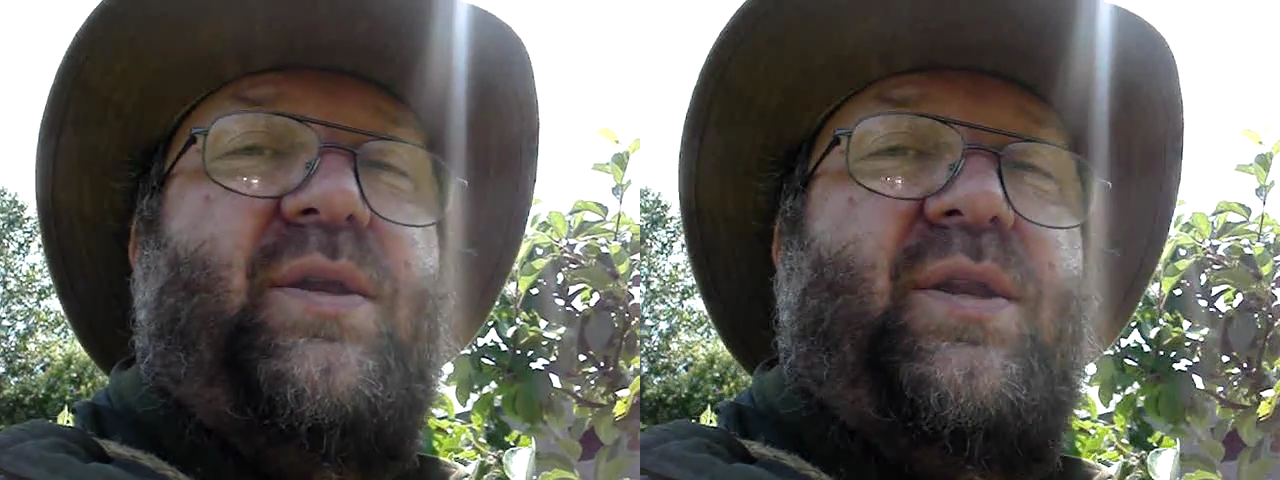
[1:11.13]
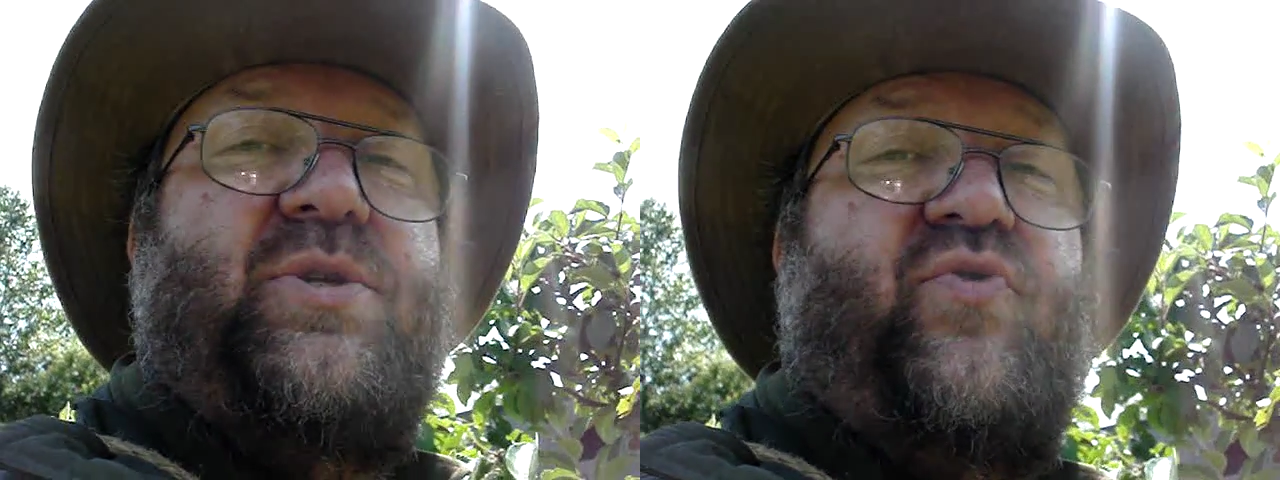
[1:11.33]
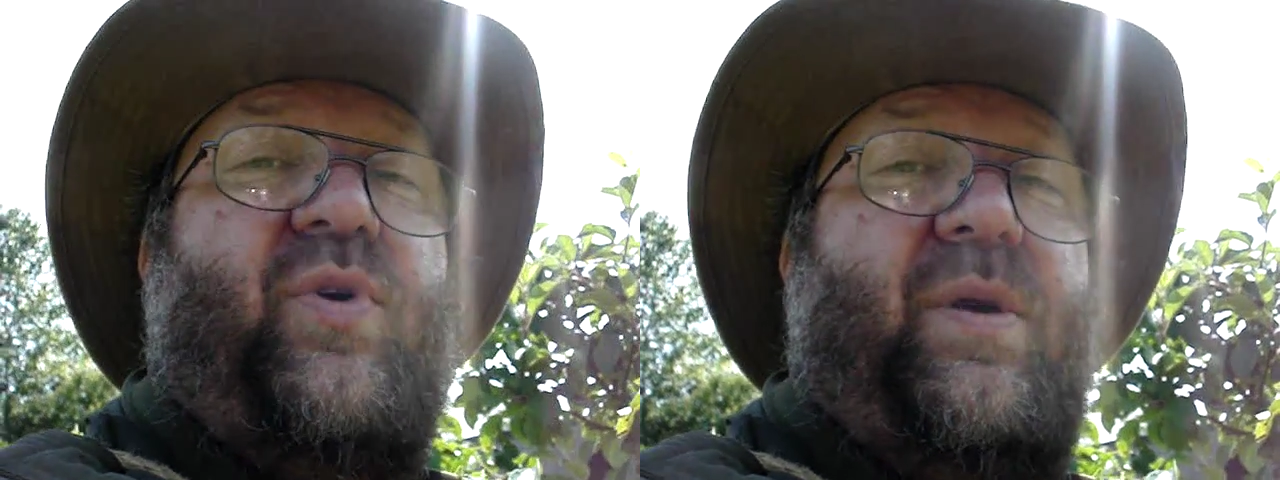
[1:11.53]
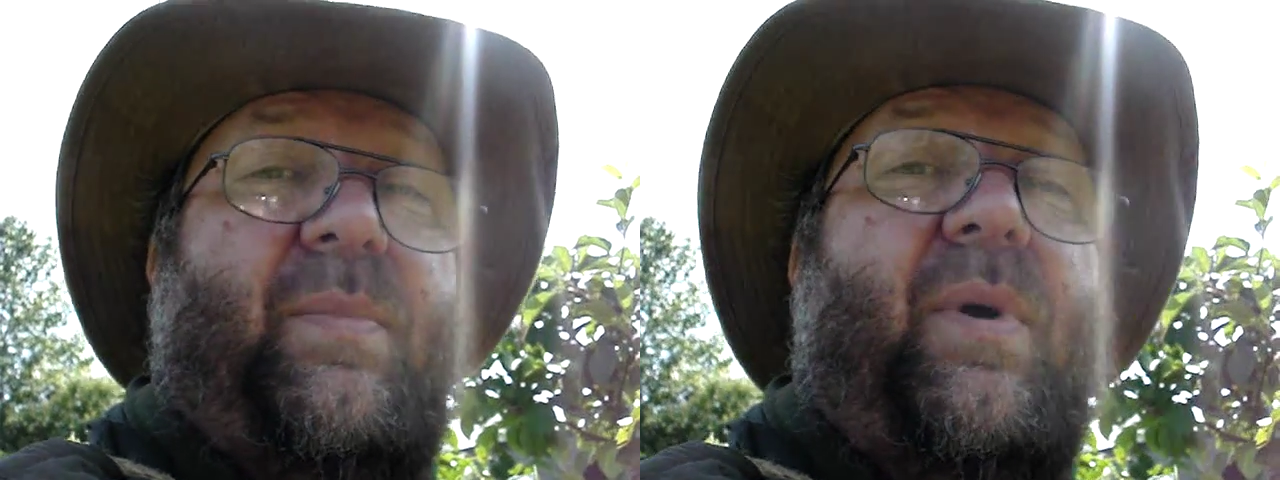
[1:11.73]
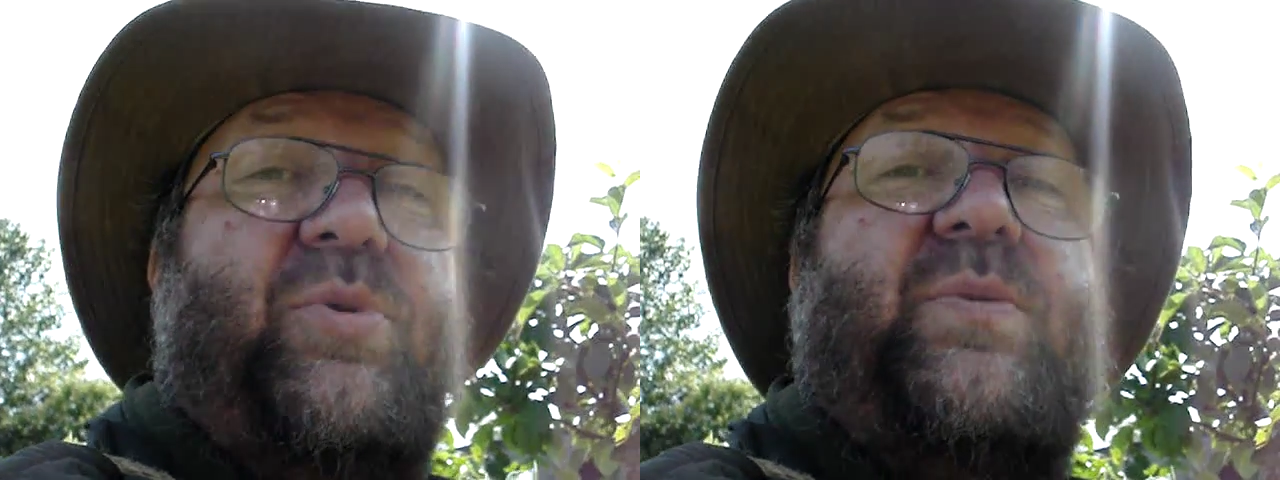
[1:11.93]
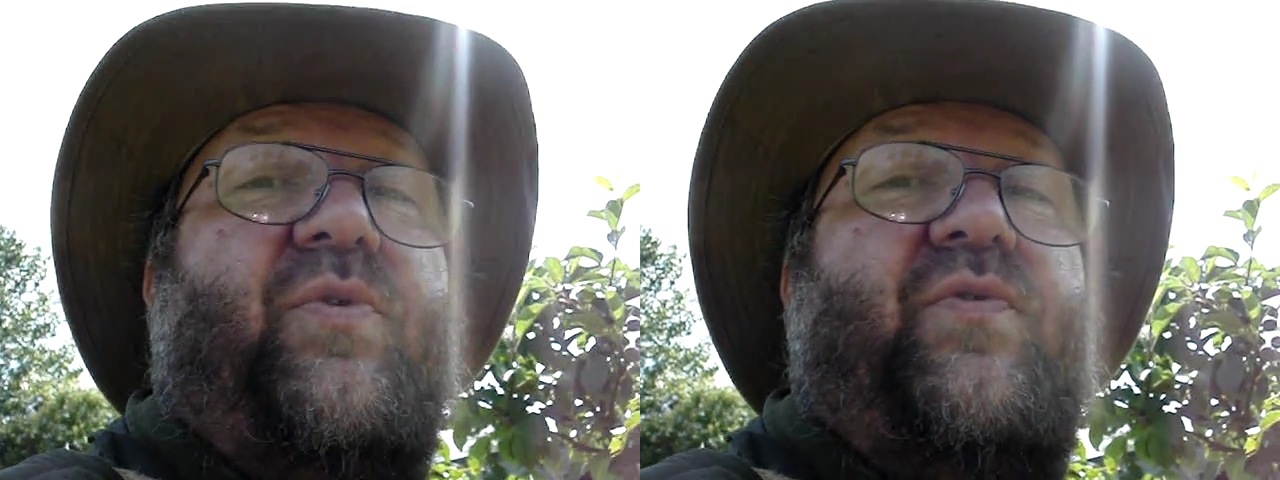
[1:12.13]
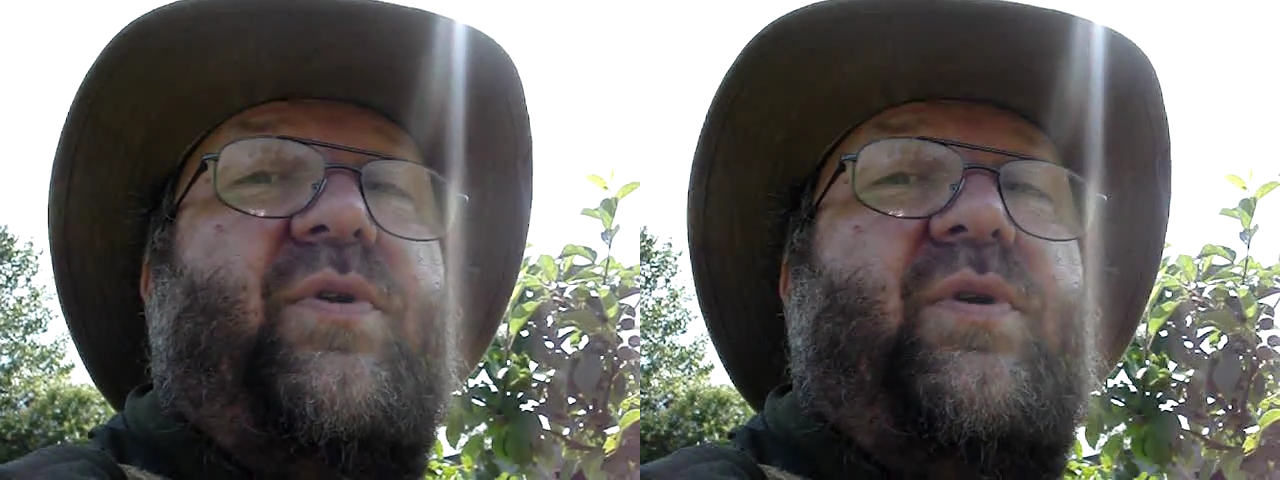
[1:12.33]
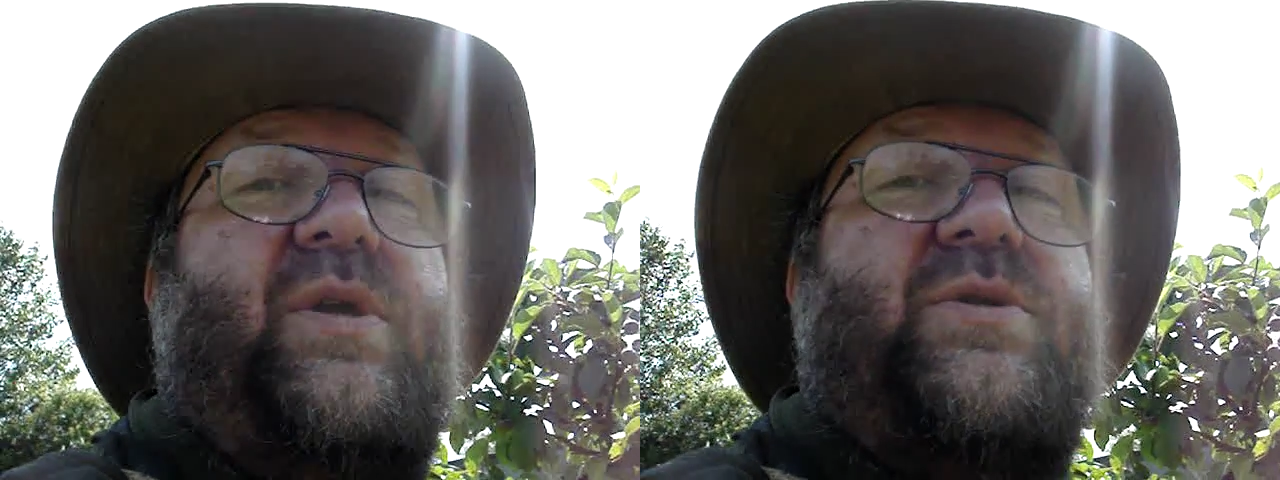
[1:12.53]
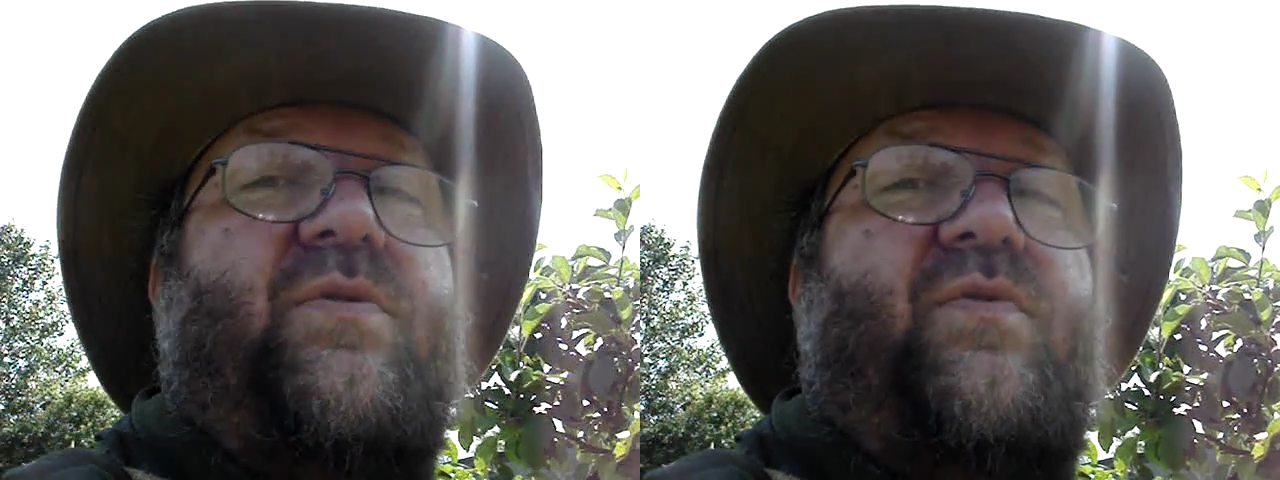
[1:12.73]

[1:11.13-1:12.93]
destroy multiple fruitlets.